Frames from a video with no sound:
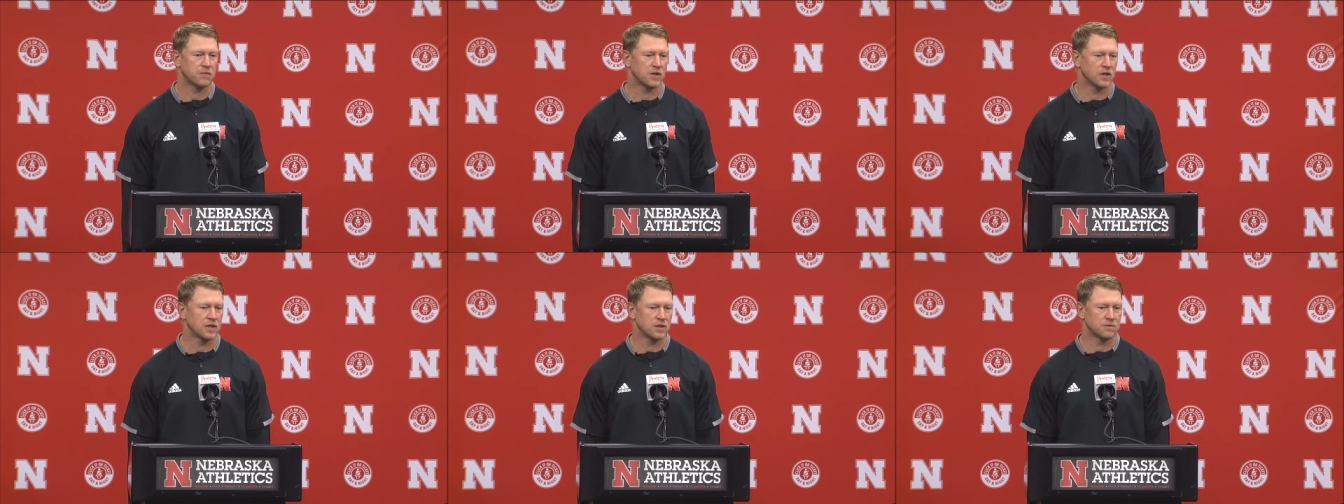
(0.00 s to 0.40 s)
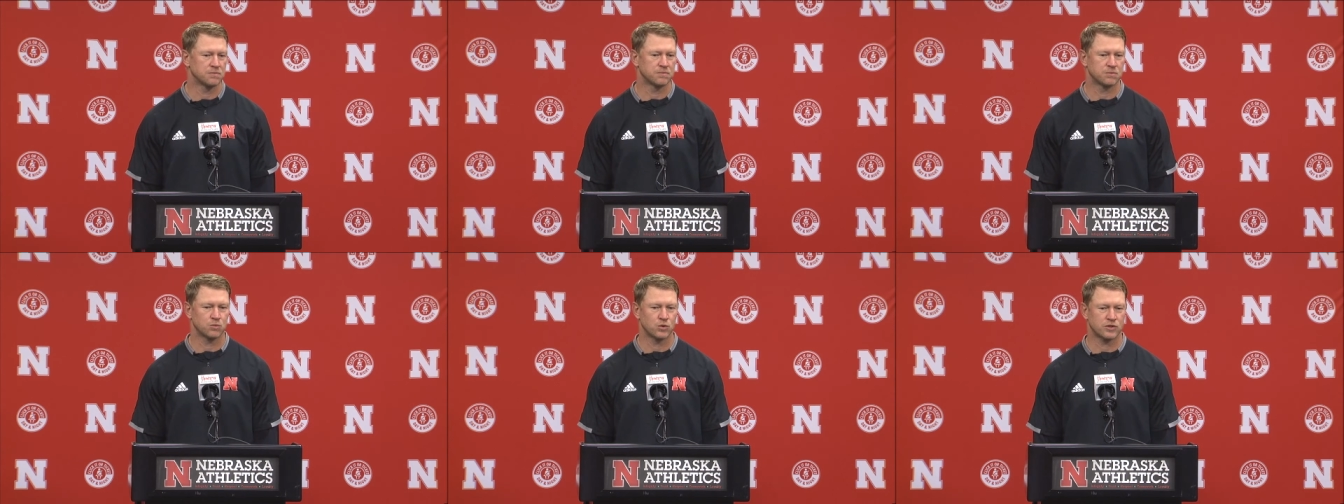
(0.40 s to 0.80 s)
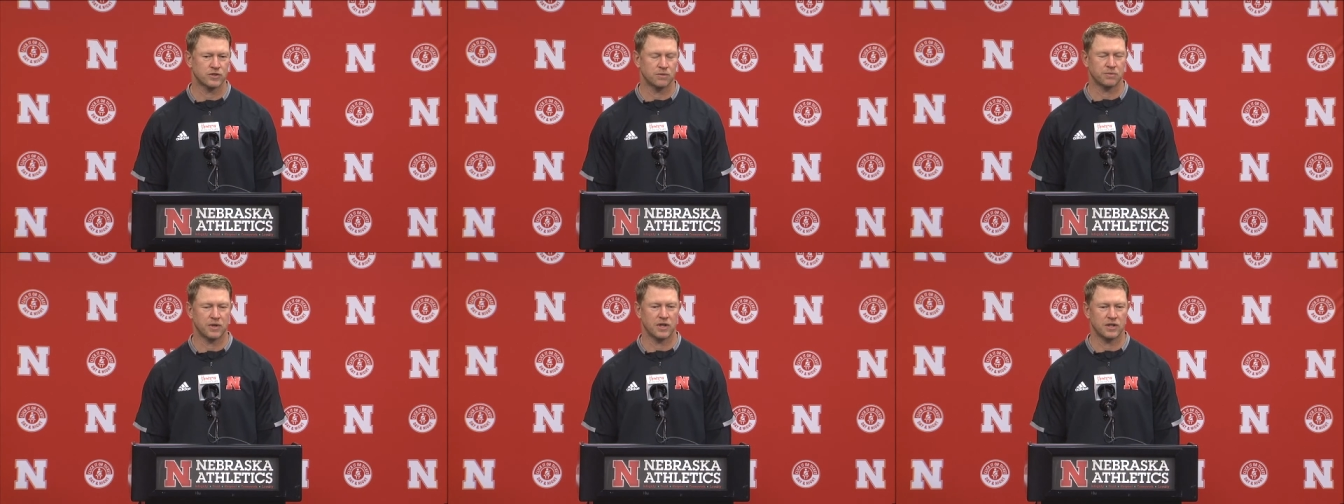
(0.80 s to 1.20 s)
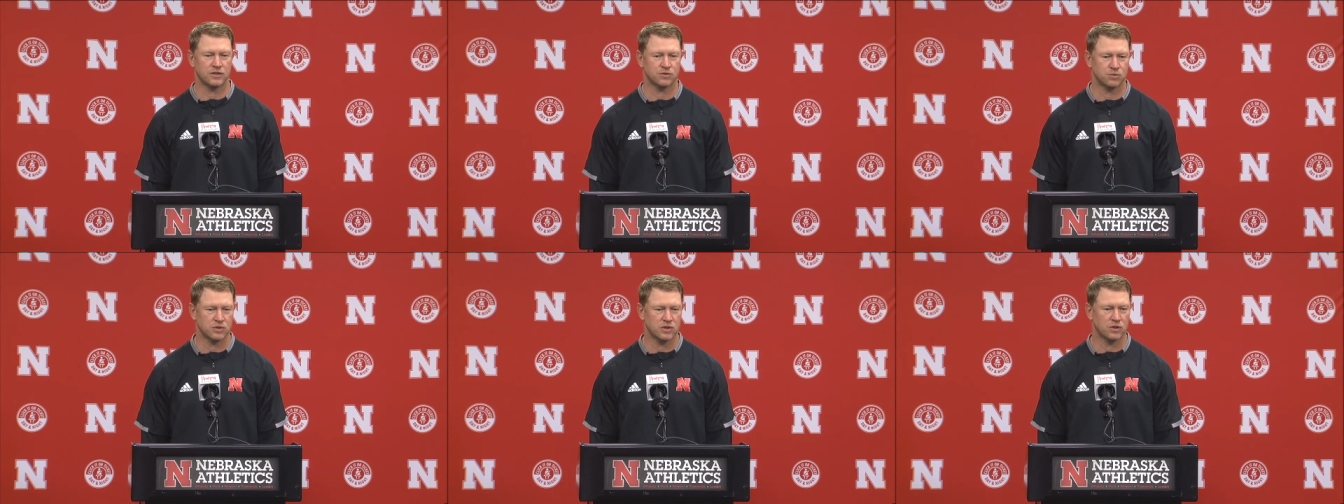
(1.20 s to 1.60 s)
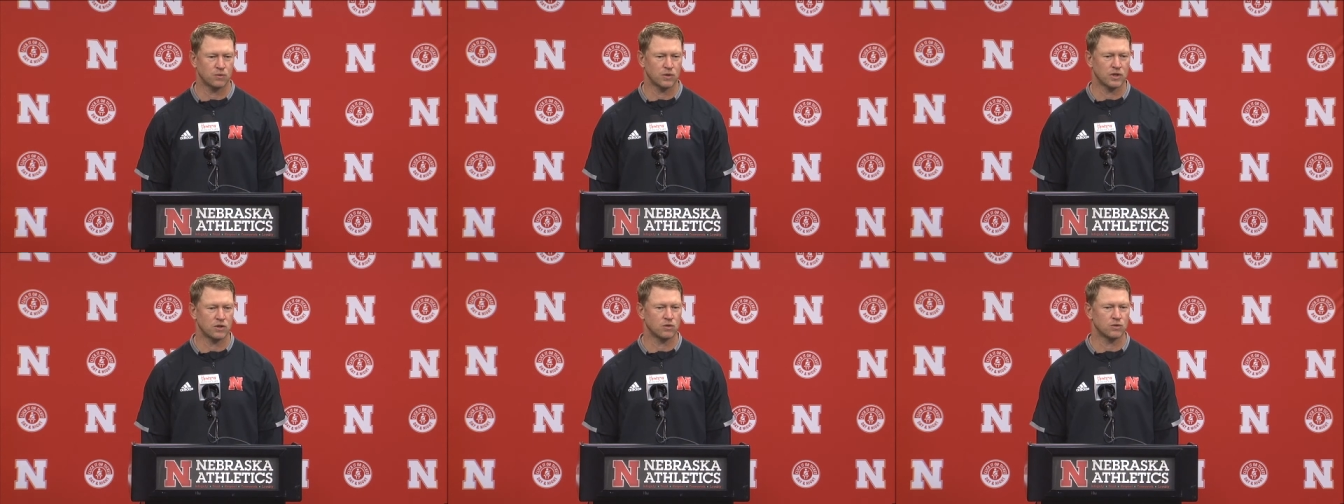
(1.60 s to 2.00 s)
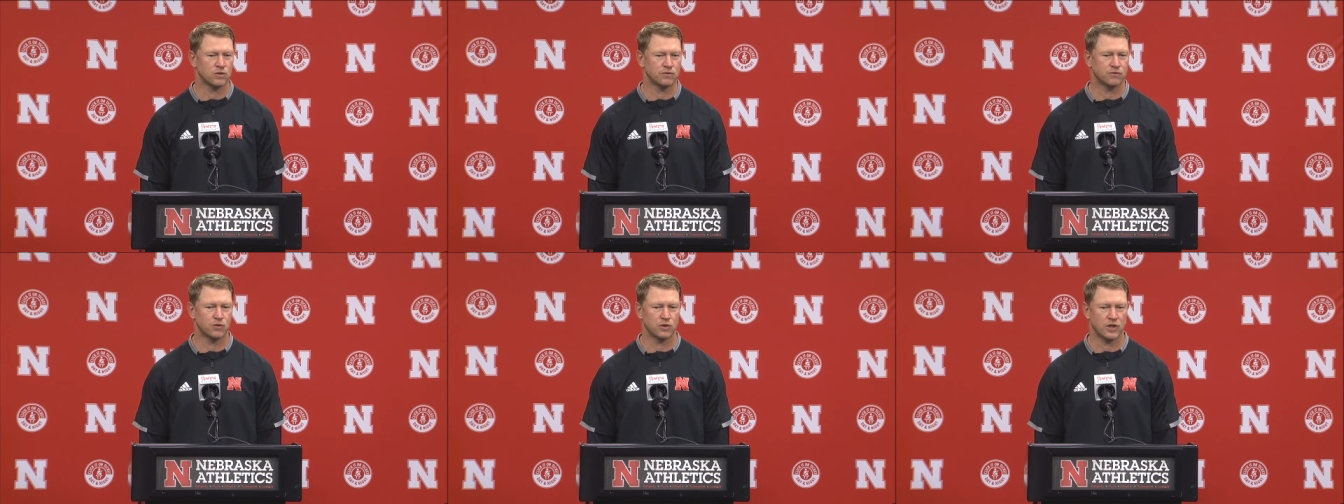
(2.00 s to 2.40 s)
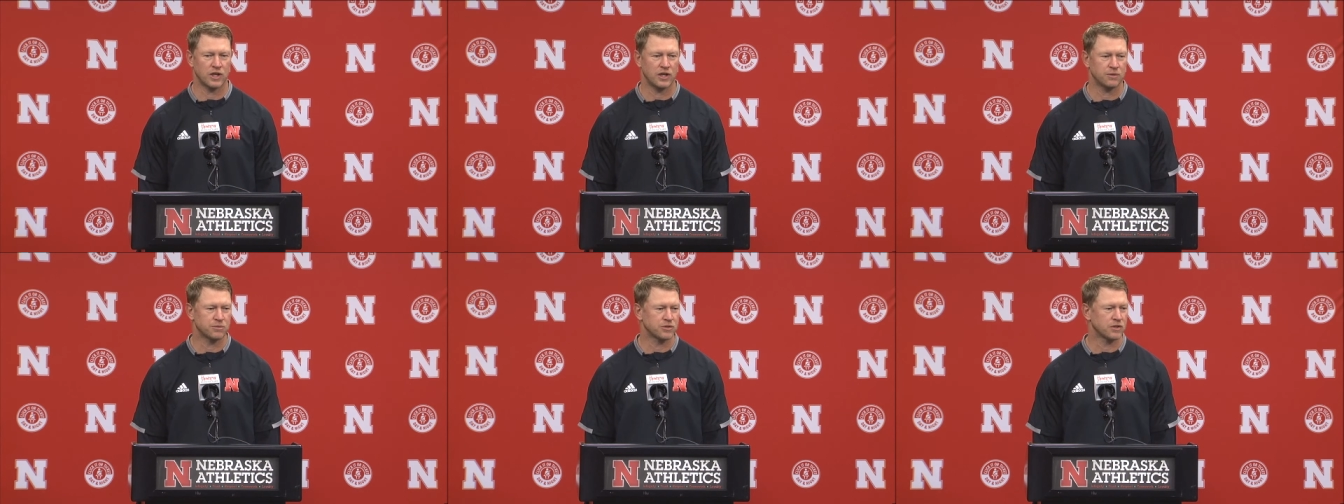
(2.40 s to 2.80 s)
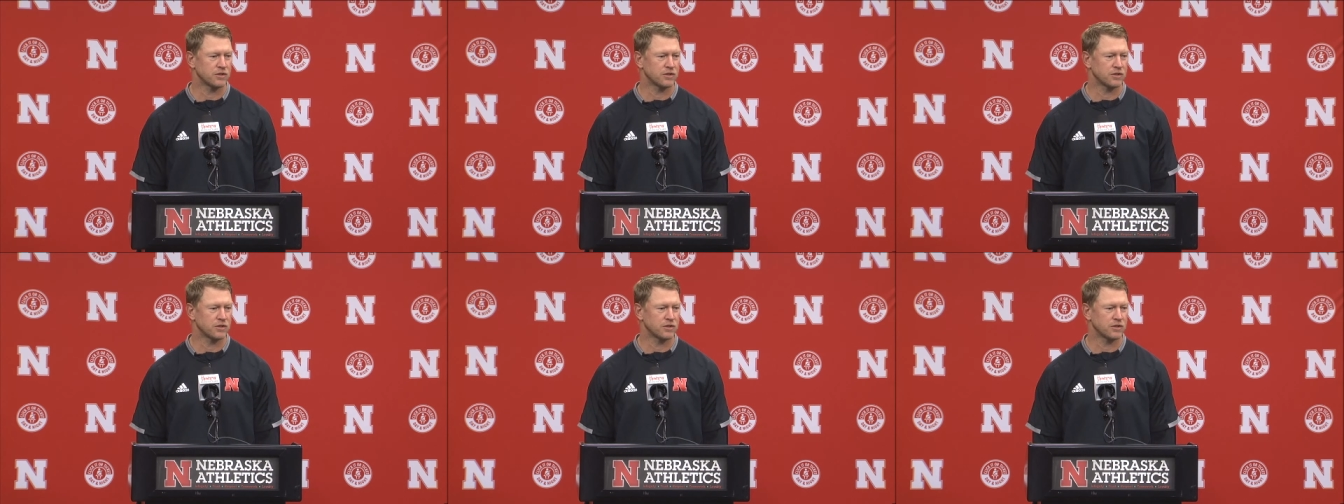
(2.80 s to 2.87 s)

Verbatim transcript: um, with some guys, you know, we're going to hold the four games.